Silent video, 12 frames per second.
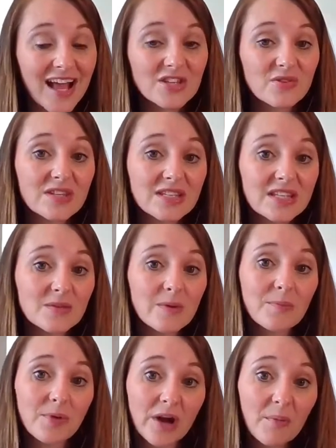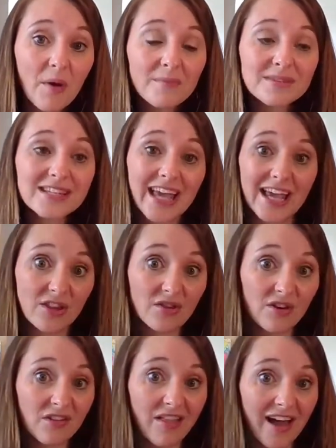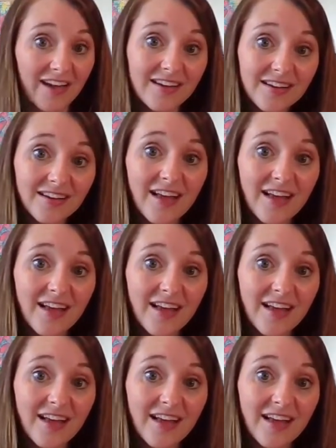So this is what prayer prompts can look like.